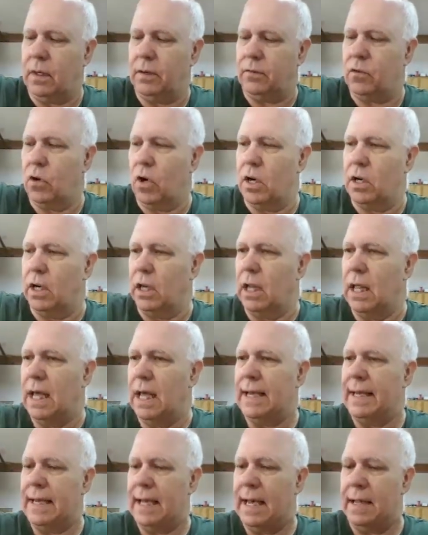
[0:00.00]
I've drawn a
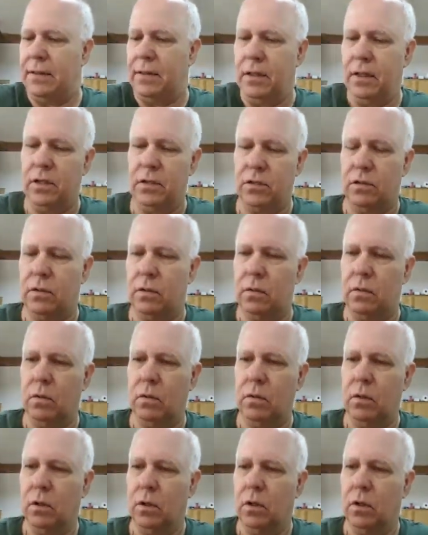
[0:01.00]
line on this
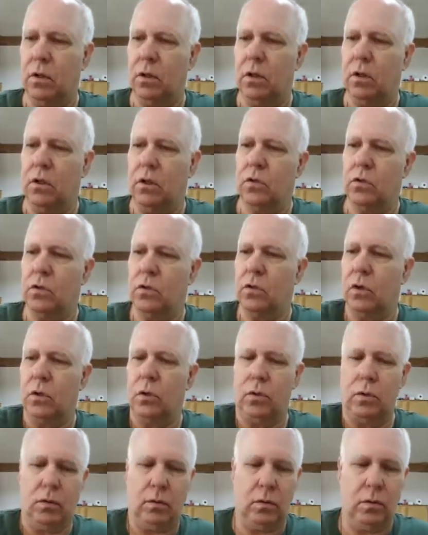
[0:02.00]

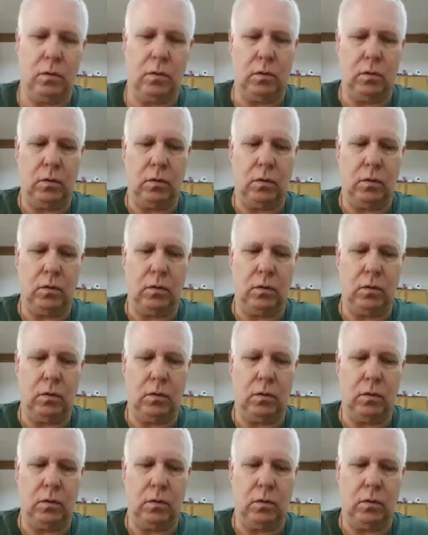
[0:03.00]
so you,